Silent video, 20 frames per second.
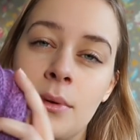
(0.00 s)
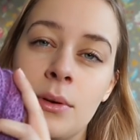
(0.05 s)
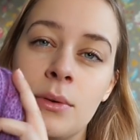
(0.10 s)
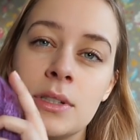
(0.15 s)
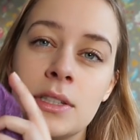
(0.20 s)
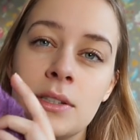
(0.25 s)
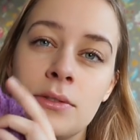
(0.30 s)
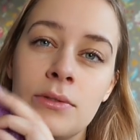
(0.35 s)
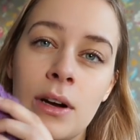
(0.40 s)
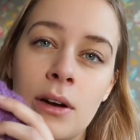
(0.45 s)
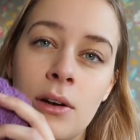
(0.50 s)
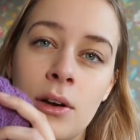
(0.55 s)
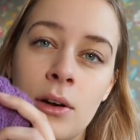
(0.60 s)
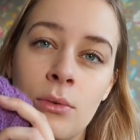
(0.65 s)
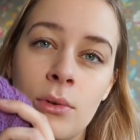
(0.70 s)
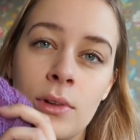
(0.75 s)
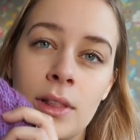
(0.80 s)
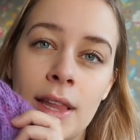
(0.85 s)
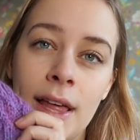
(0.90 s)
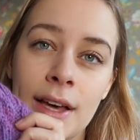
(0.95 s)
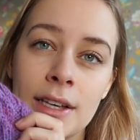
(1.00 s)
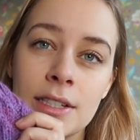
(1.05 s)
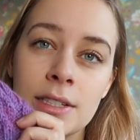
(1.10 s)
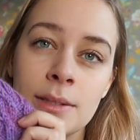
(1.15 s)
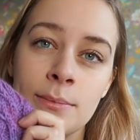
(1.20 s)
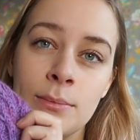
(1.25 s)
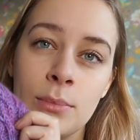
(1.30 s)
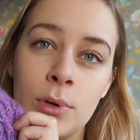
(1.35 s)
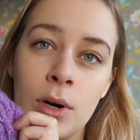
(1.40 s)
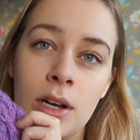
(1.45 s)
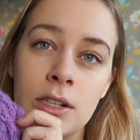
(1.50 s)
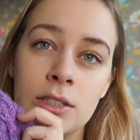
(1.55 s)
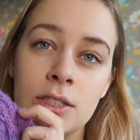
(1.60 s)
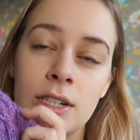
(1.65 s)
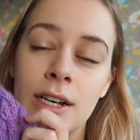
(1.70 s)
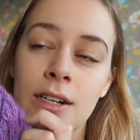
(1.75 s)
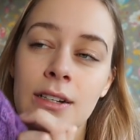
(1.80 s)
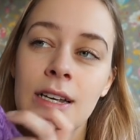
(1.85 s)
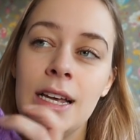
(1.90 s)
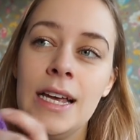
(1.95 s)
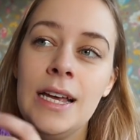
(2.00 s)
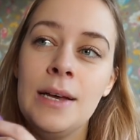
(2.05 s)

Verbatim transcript: It was a very relaxing project,